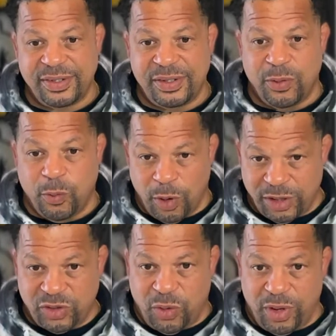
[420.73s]
the
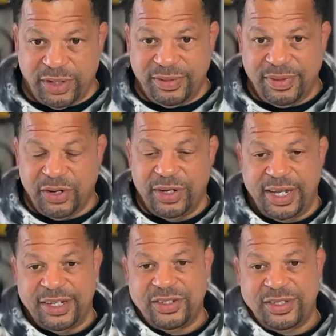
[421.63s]
worst oil, her
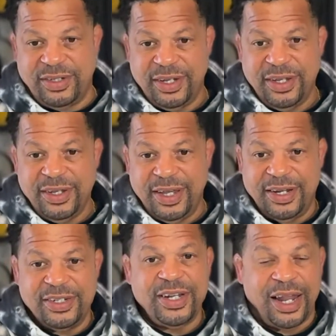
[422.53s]
guess, and
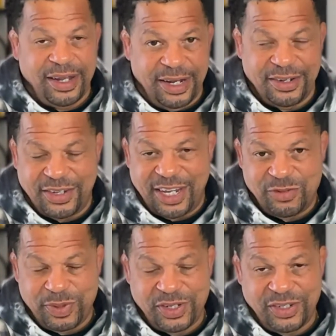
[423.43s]
it's not Linda's guess,
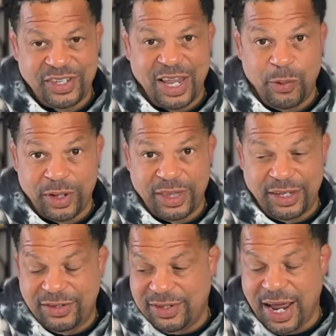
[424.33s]
but she's saying what
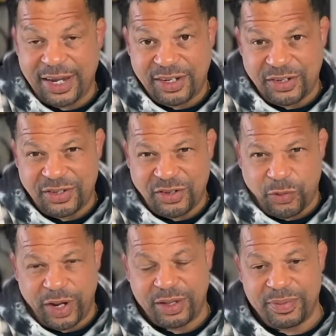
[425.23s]
these dietitians are
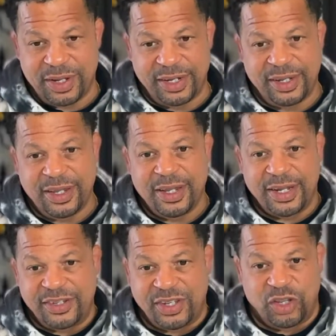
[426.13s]
recommending.
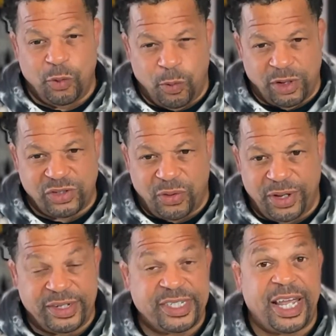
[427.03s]
They said the worst
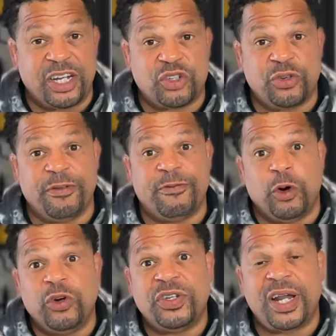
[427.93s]
oil is extra
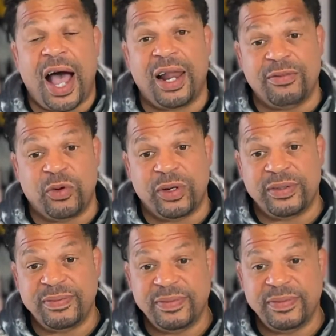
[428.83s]
virgin olive oil.